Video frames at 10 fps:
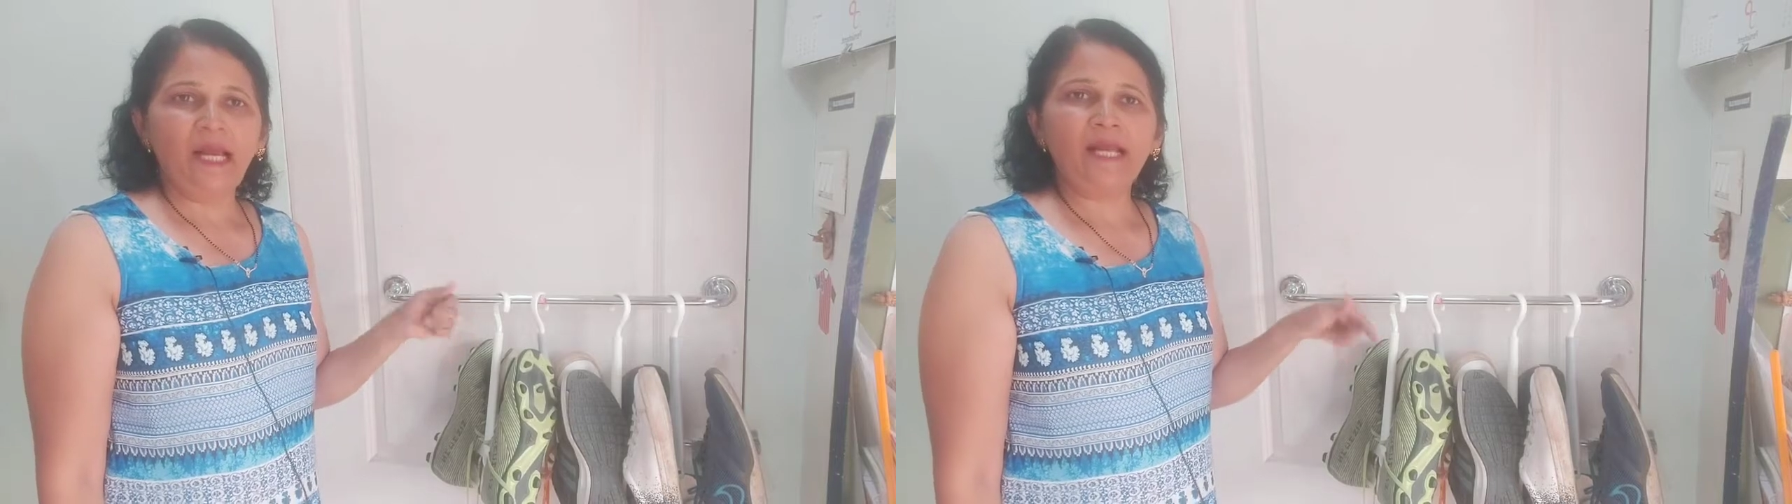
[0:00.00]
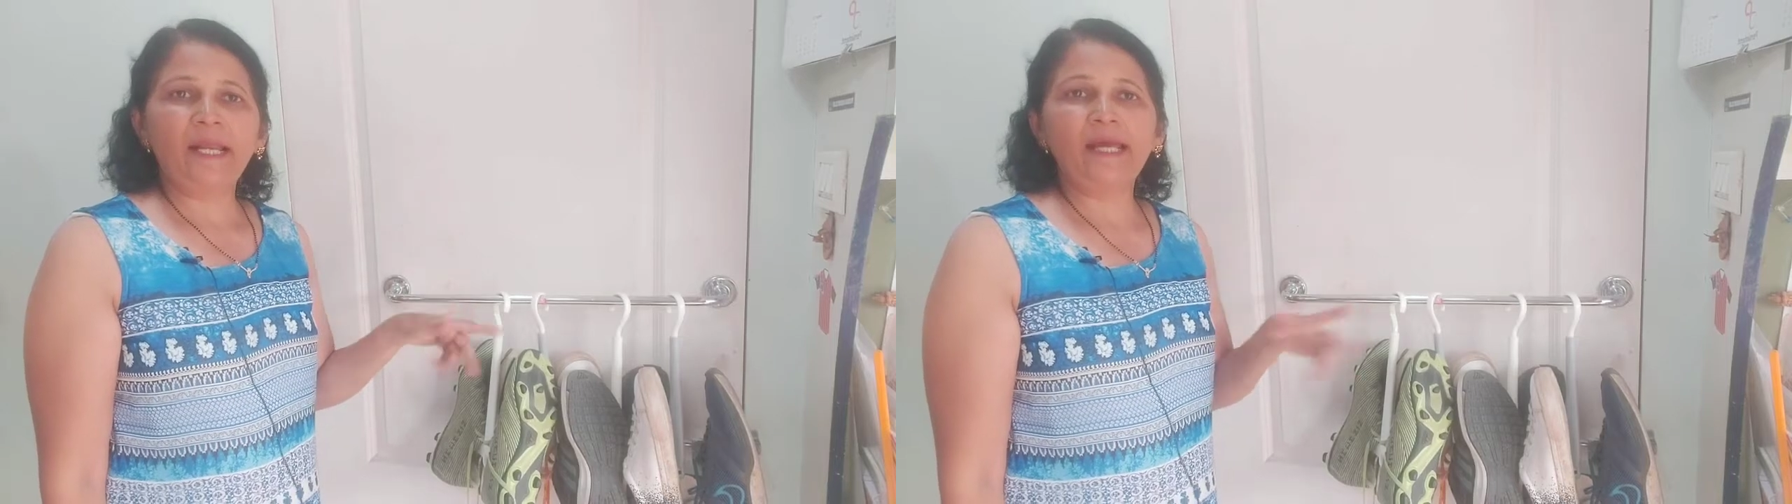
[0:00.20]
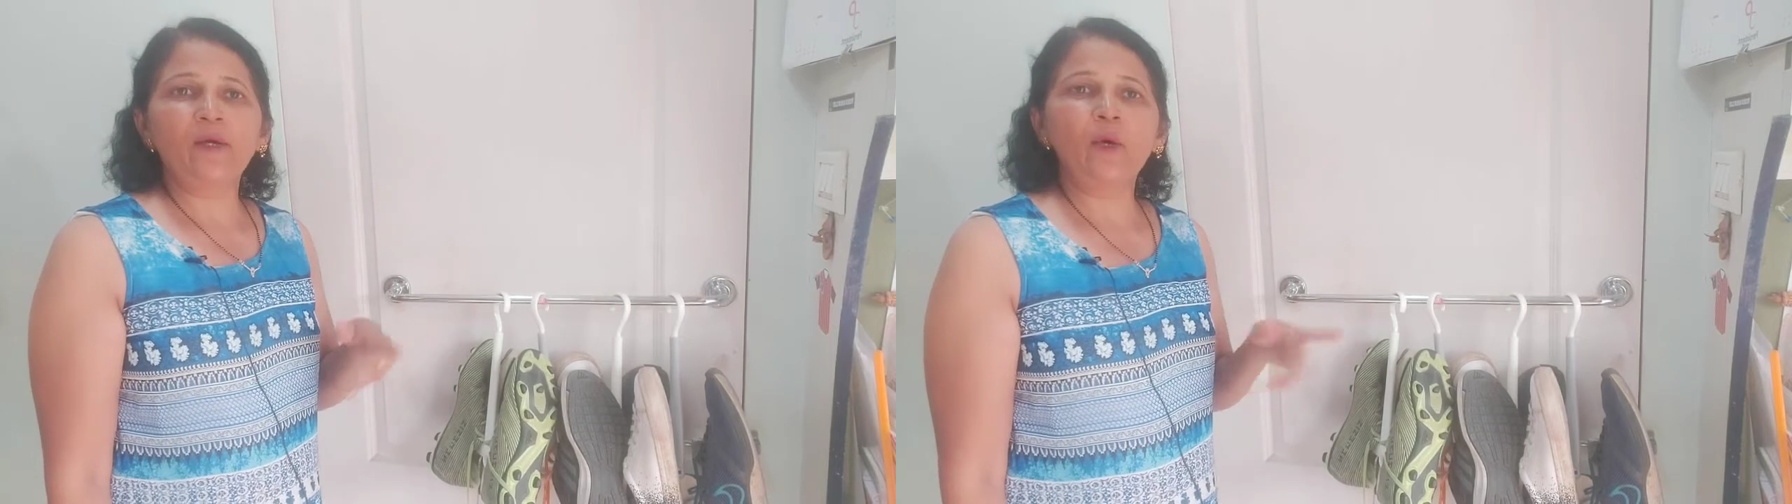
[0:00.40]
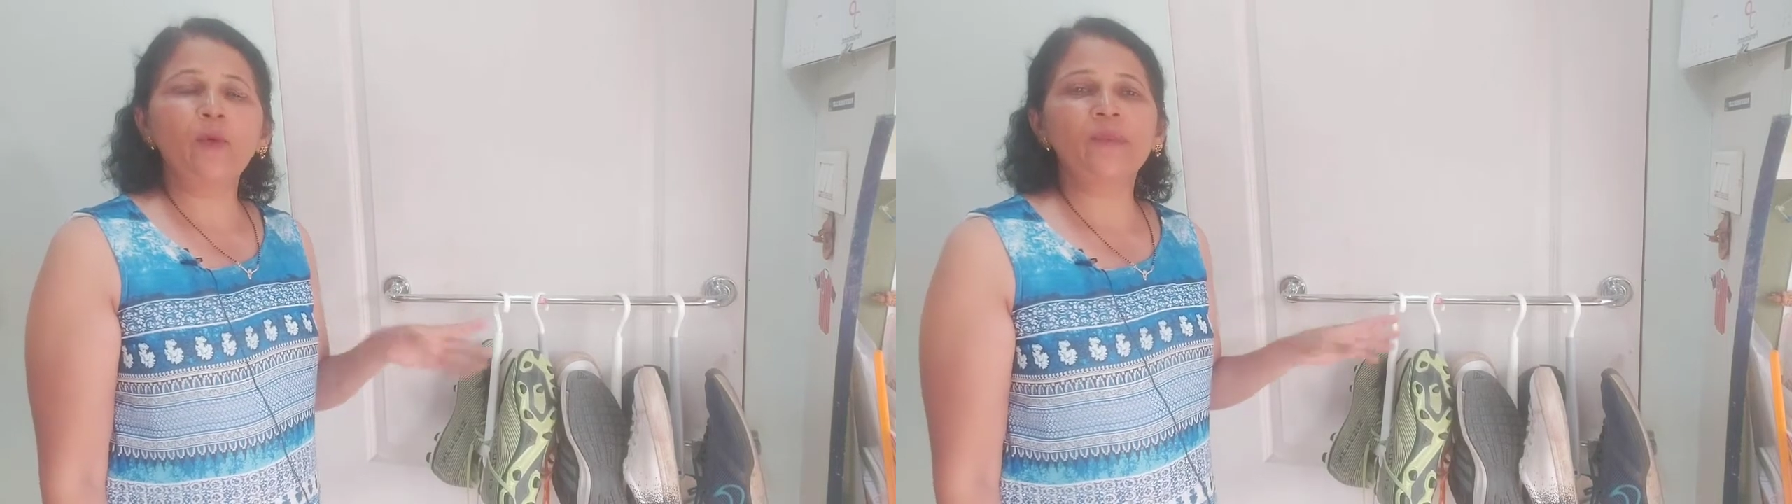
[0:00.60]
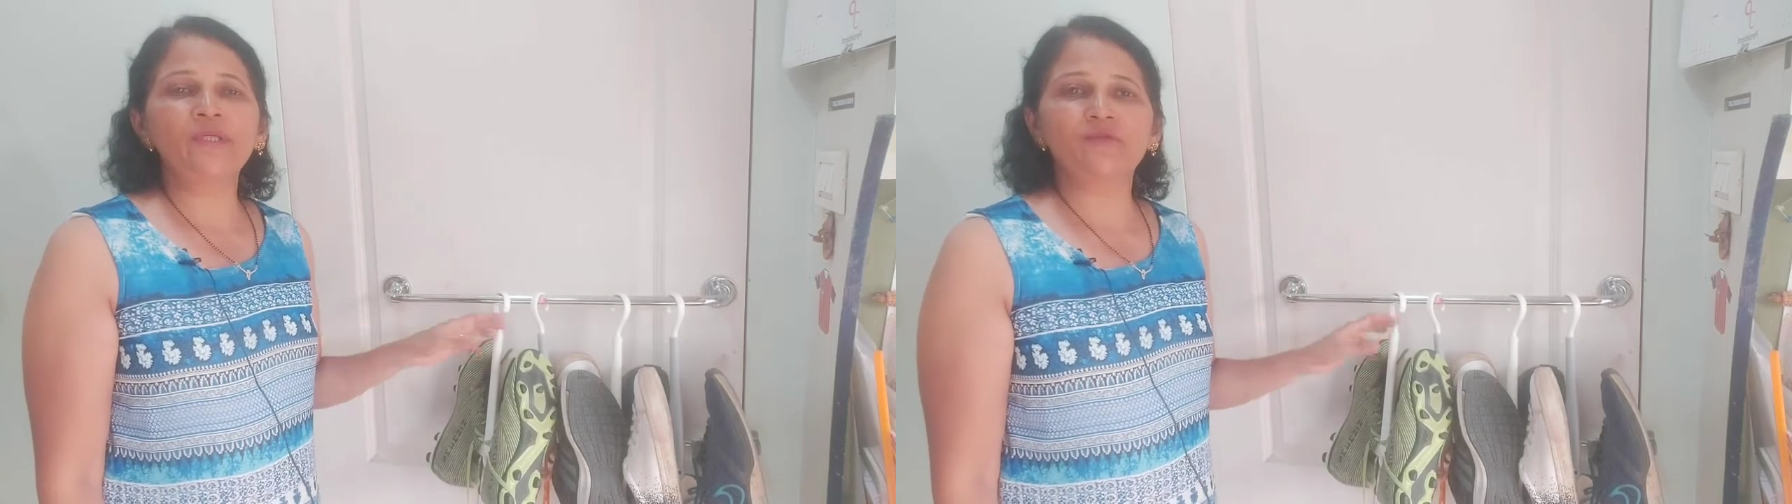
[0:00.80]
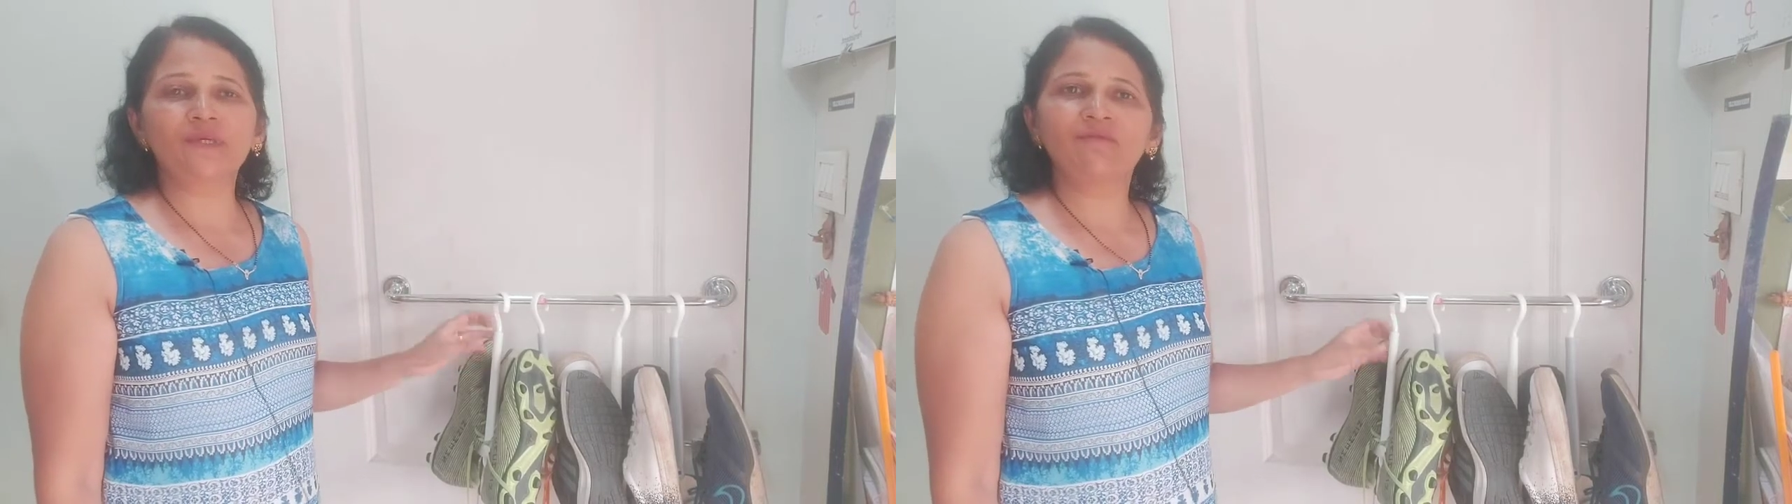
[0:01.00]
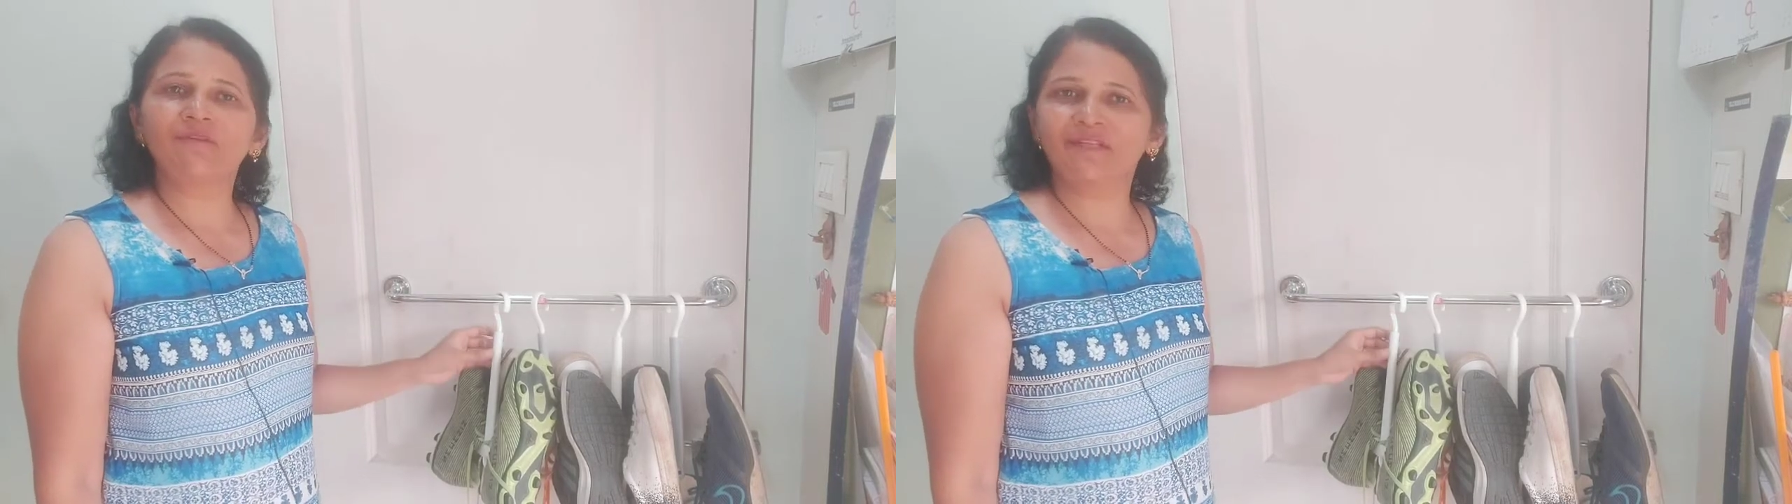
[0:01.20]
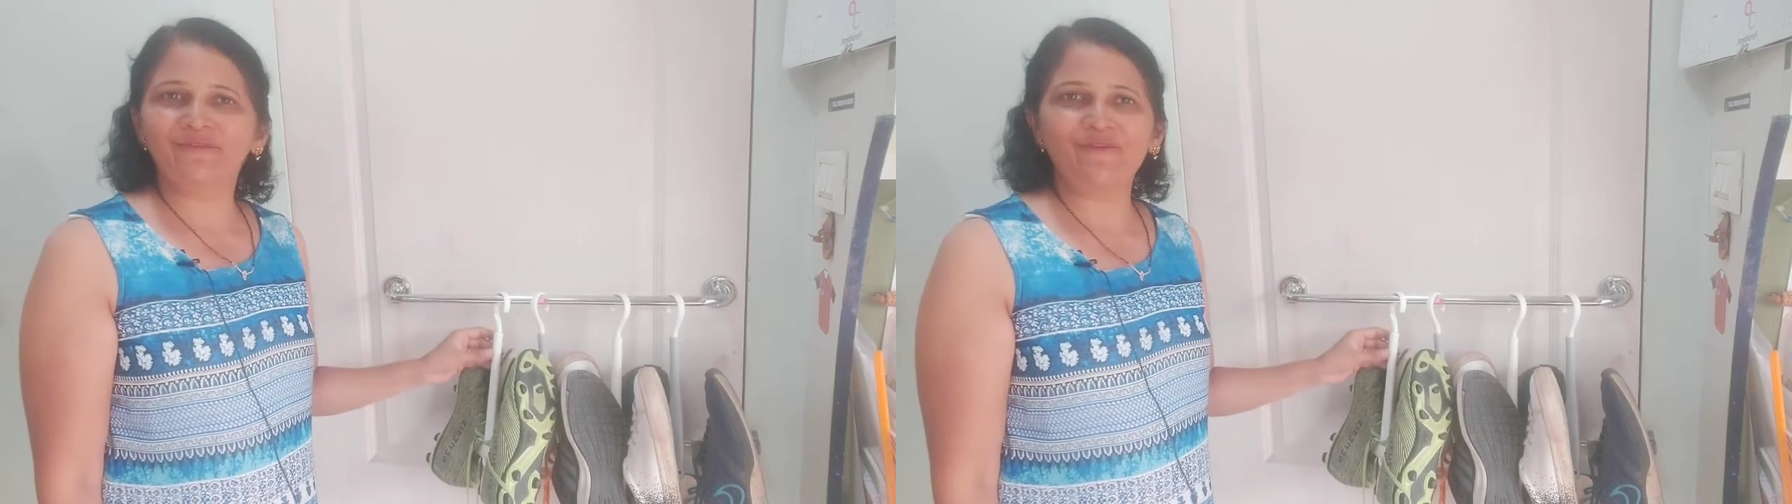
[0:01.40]
and I hope it will
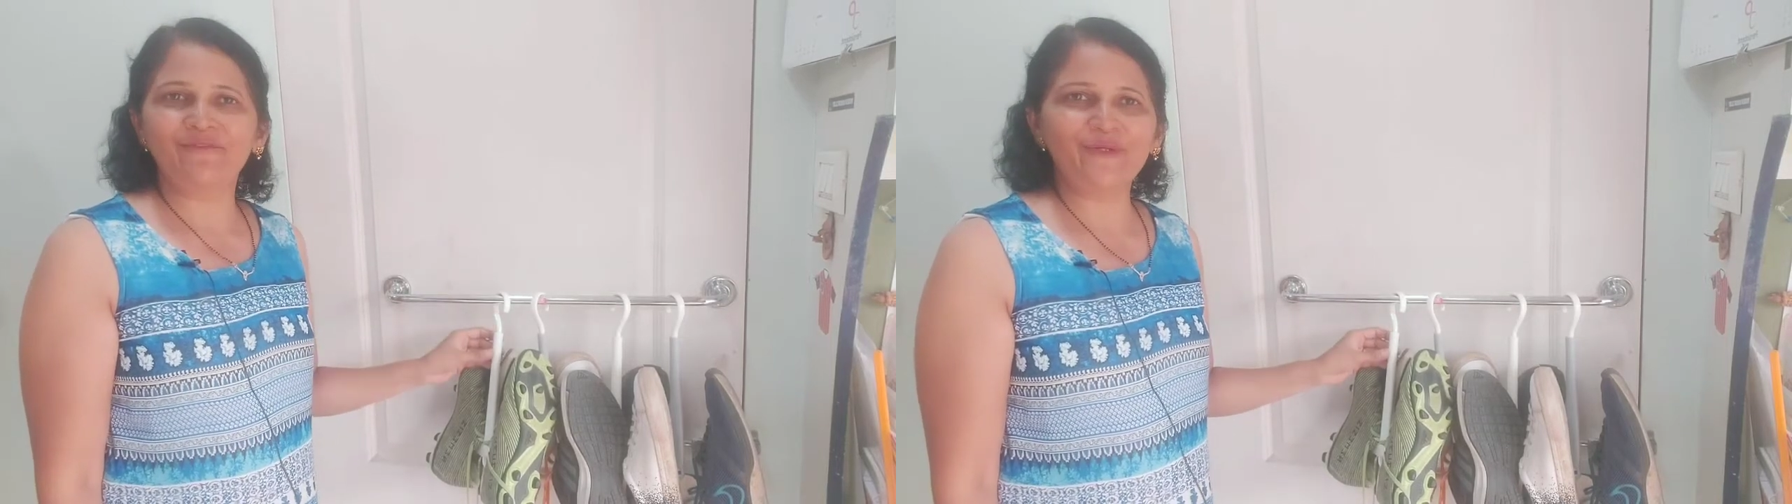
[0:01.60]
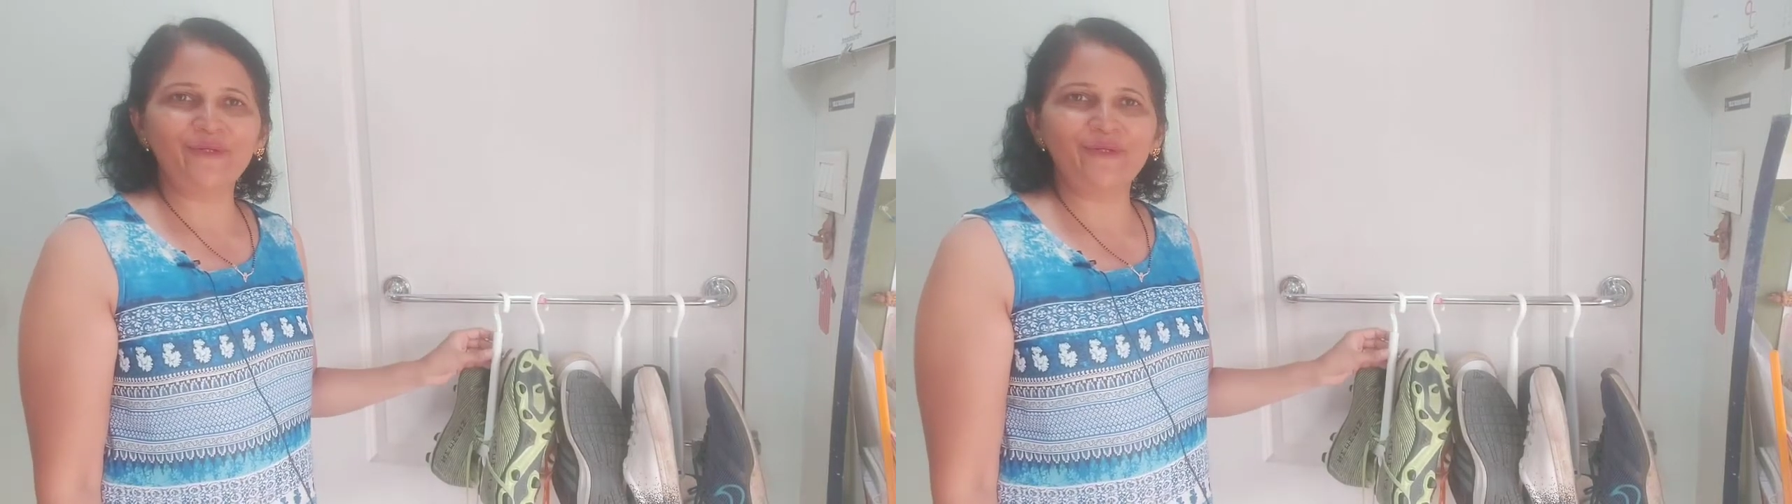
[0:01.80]
work for